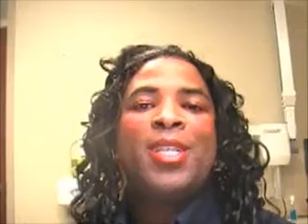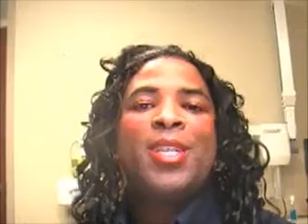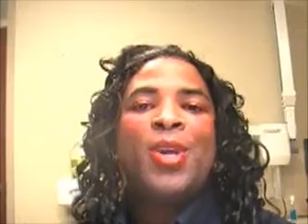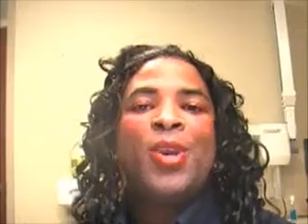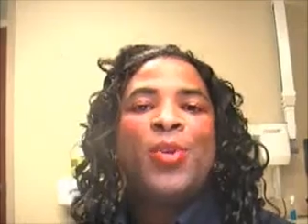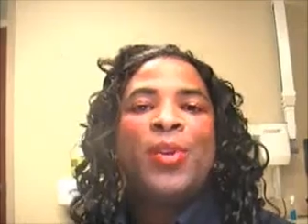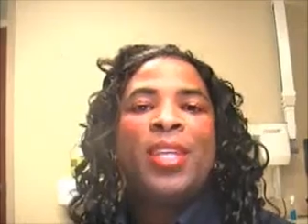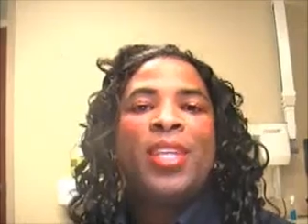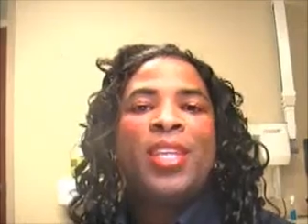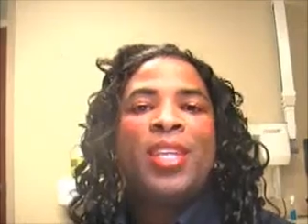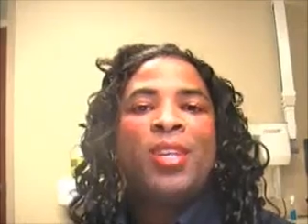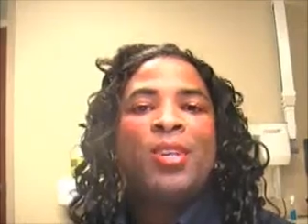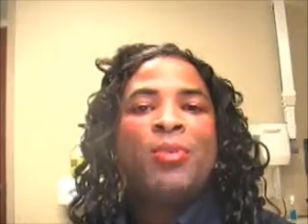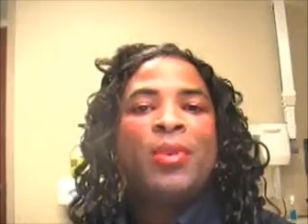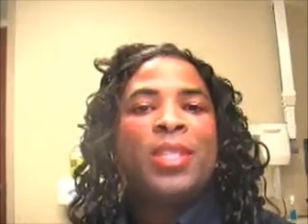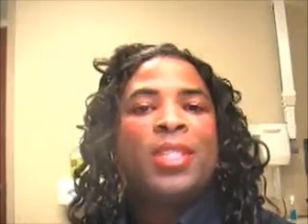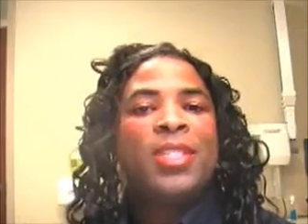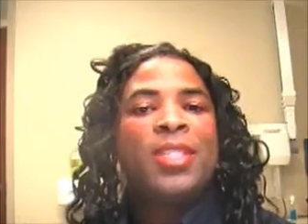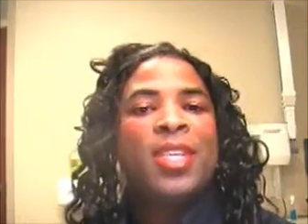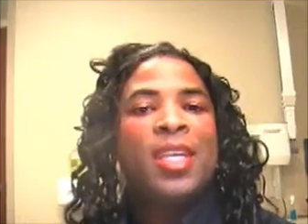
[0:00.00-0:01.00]
Knowing You,
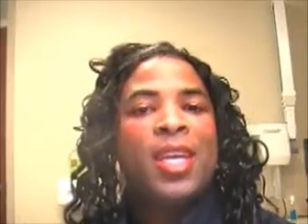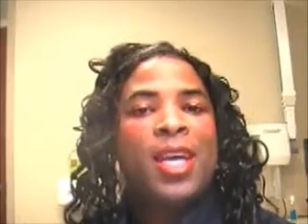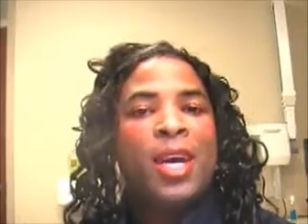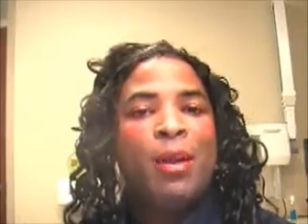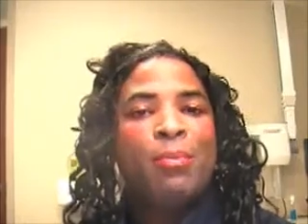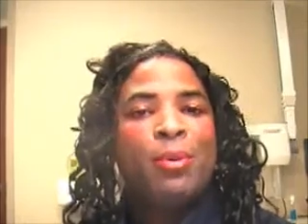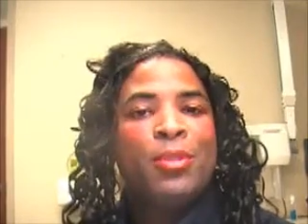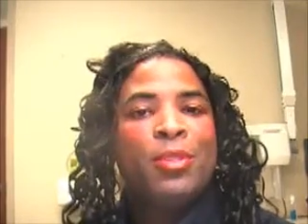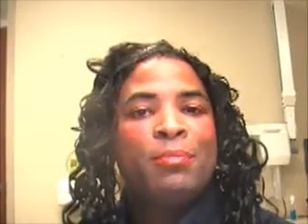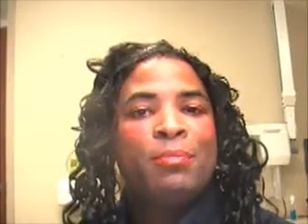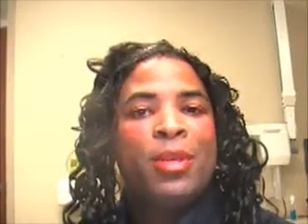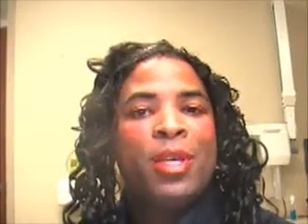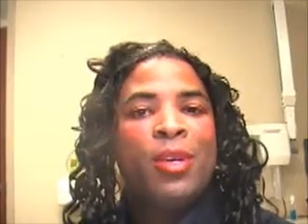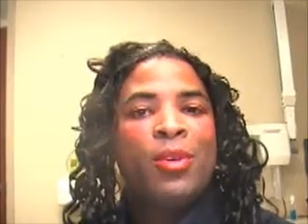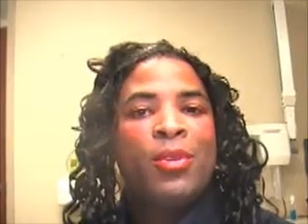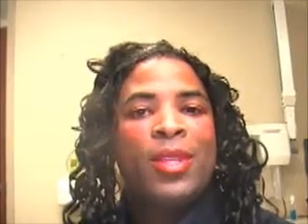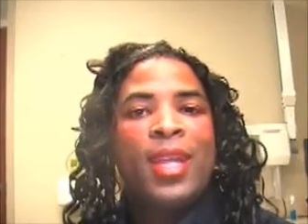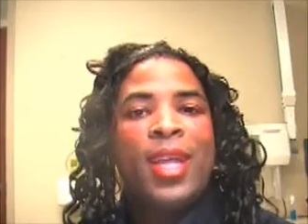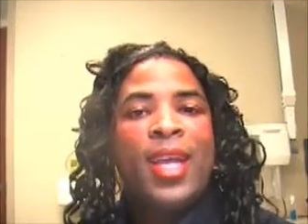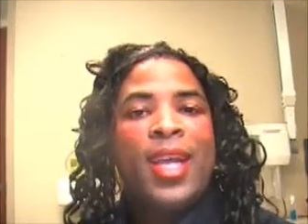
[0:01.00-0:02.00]
which is a couples
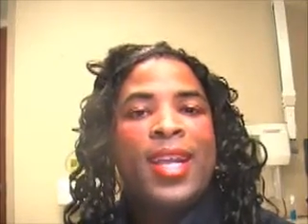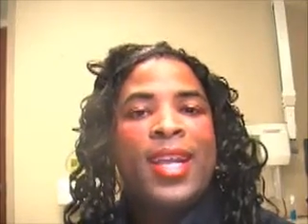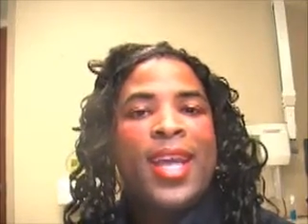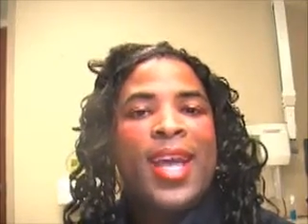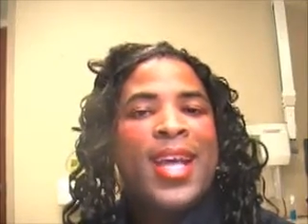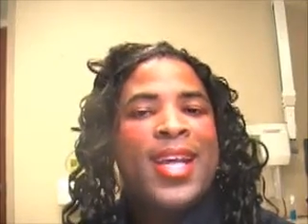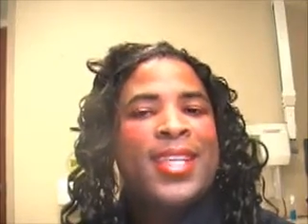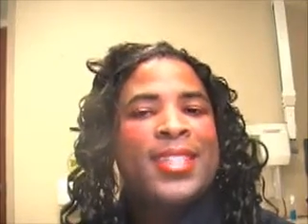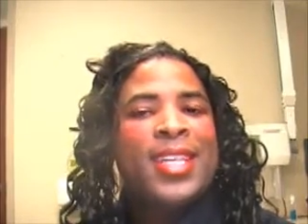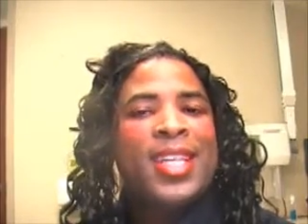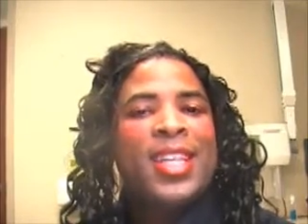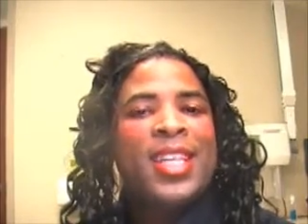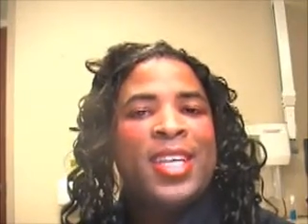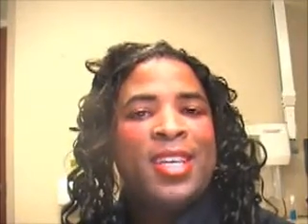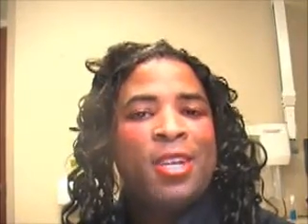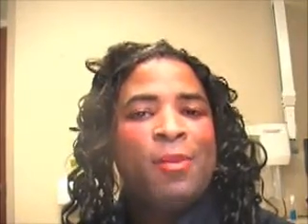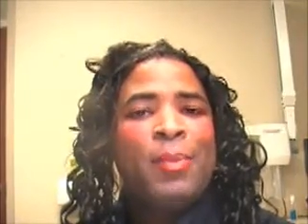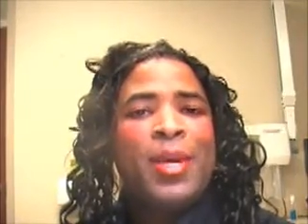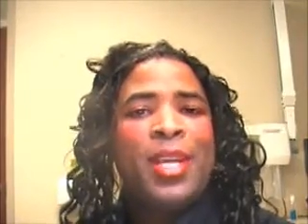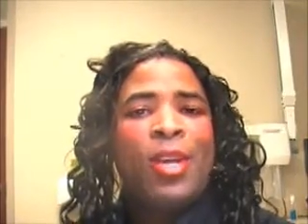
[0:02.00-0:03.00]
book that has a
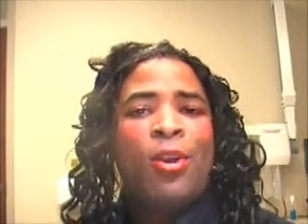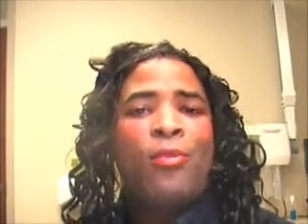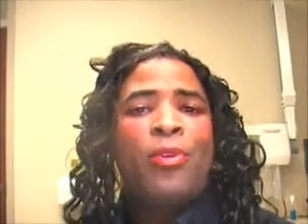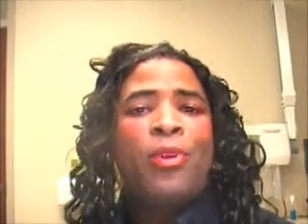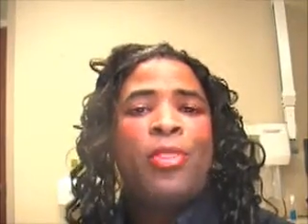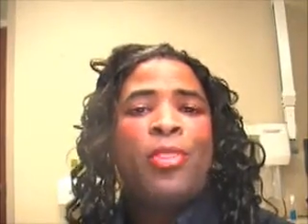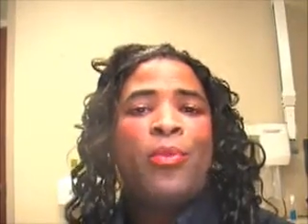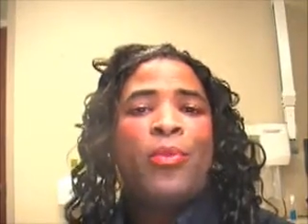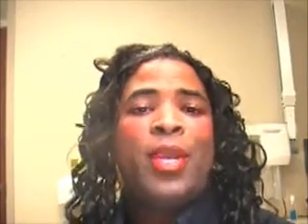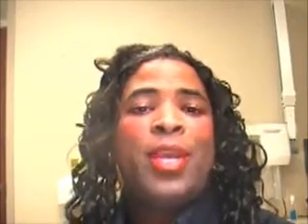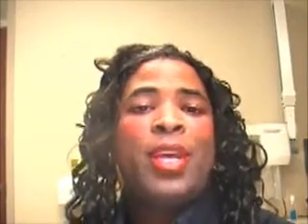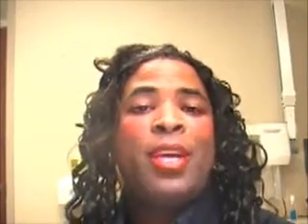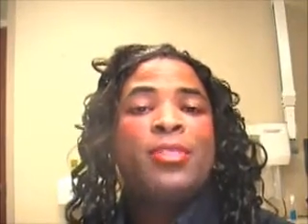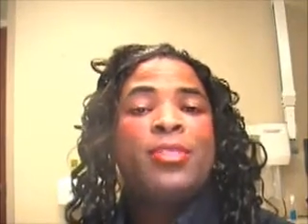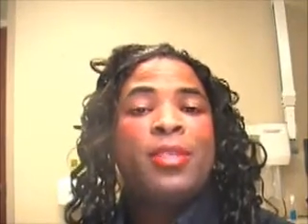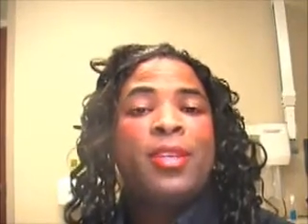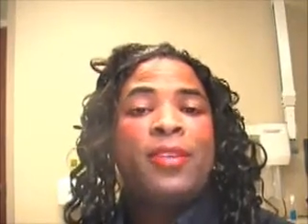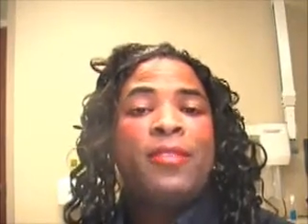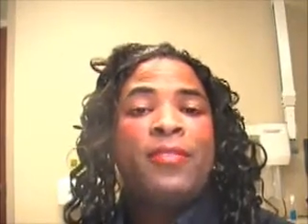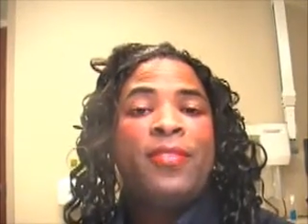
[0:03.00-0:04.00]
little bit over
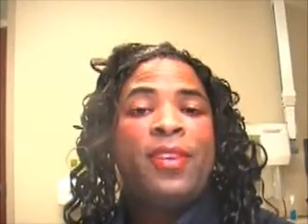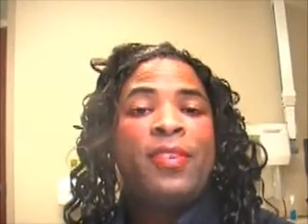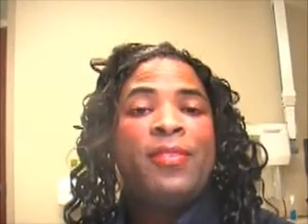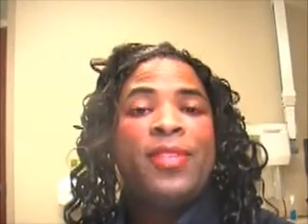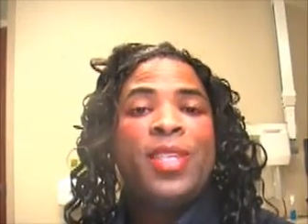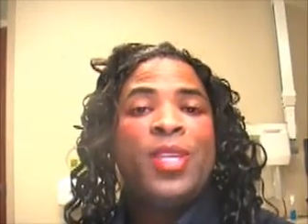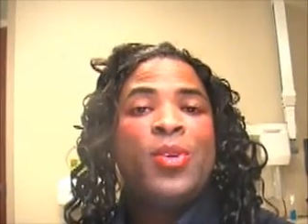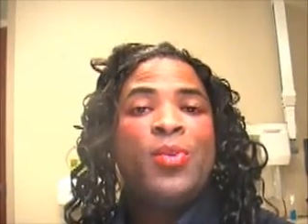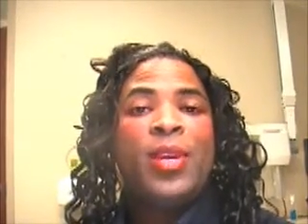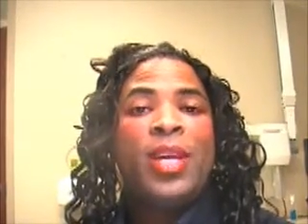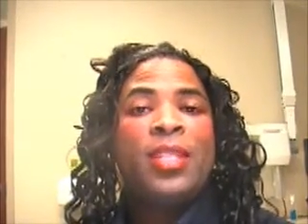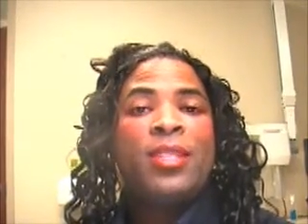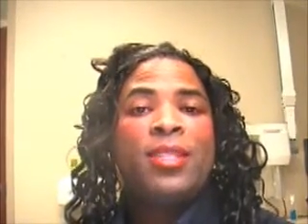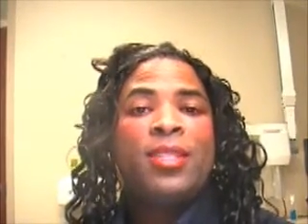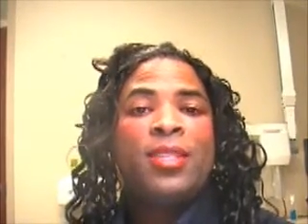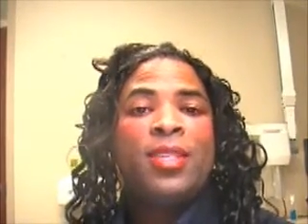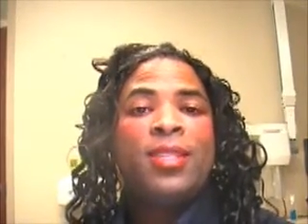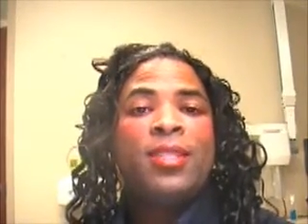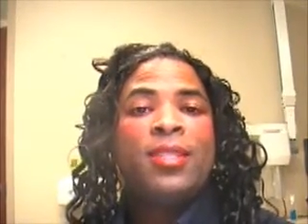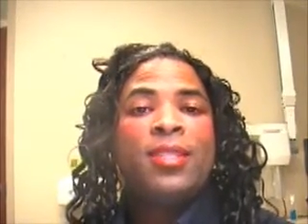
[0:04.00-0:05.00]
350
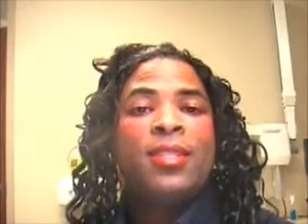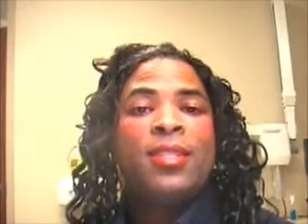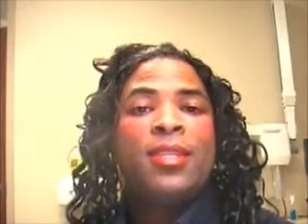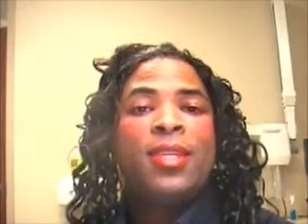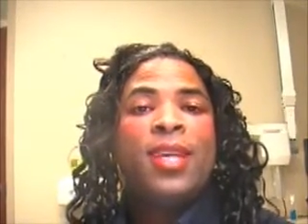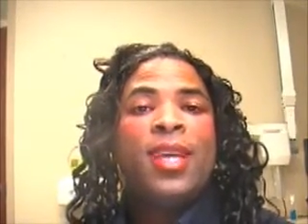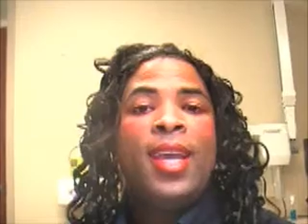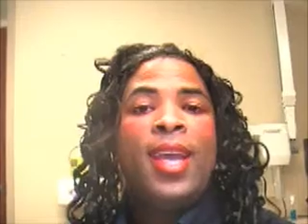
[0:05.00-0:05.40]
questions.